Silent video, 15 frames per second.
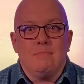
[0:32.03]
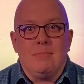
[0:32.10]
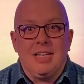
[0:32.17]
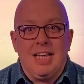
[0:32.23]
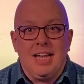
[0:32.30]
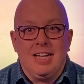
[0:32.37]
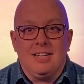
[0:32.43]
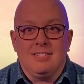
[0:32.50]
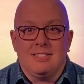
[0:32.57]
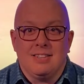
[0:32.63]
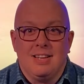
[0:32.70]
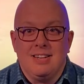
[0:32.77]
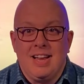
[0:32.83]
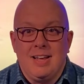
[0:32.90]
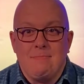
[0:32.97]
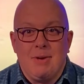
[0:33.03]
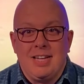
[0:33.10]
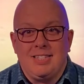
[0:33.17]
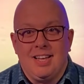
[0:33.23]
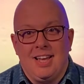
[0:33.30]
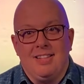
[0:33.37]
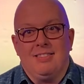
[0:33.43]
beginning Sunday, May
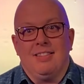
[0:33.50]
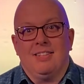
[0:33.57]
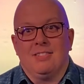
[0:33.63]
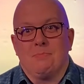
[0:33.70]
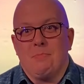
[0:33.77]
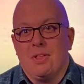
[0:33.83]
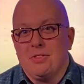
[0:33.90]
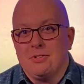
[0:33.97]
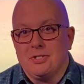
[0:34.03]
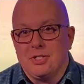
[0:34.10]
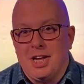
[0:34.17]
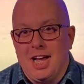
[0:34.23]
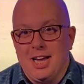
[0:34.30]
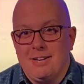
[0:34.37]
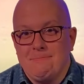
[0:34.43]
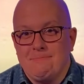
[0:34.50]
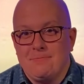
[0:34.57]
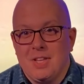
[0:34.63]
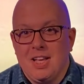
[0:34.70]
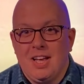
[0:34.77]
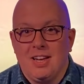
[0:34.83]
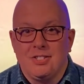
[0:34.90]
10th. That's Mother's Day.
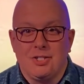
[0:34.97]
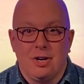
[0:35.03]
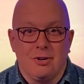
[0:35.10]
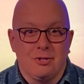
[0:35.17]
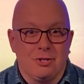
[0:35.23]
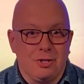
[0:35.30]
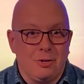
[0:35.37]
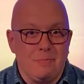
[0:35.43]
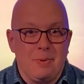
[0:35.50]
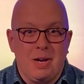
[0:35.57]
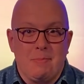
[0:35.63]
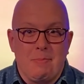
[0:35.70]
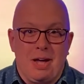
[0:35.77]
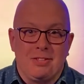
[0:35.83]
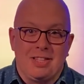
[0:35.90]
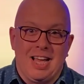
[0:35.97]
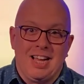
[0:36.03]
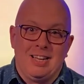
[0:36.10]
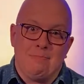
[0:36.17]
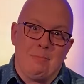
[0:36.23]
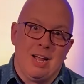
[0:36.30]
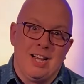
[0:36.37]
Shared a little bit about
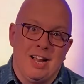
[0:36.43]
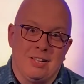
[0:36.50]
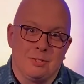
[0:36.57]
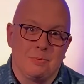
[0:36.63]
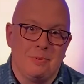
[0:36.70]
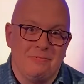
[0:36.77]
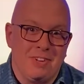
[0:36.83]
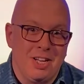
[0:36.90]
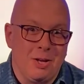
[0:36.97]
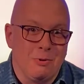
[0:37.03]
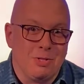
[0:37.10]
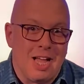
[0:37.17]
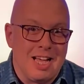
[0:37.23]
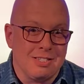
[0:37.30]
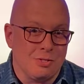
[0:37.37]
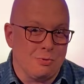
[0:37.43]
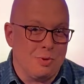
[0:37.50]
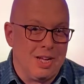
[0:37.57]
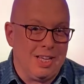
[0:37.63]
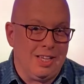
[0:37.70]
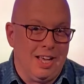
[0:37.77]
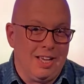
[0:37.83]
that in my announcement video last
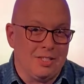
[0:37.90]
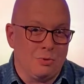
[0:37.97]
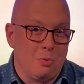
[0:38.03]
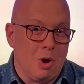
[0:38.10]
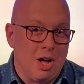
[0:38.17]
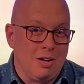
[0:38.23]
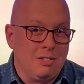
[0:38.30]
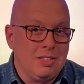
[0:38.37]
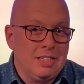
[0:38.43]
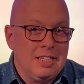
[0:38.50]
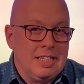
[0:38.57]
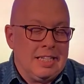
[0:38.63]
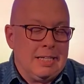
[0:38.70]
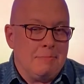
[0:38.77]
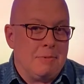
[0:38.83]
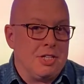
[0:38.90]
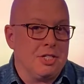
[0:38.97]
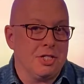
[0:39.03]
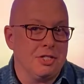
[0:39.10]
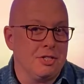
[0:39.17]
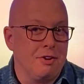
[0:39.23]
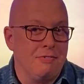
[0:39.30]
week as well, but
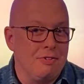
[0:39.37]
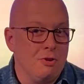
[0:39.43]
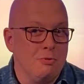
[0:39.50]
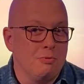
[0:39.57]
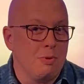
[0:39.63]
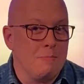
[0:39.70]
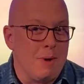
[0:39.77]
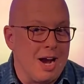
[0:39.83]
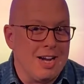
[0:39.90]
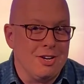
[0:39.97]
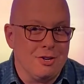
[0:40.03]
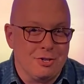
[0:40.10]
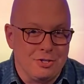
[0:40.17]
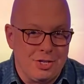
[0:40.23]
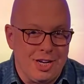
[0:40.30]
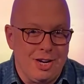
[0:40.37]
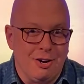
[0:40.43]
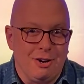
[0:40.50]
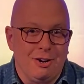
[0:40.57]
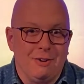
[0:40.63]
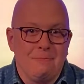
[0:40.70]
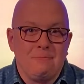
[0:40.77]
just a few reminders
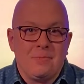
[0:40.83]
here.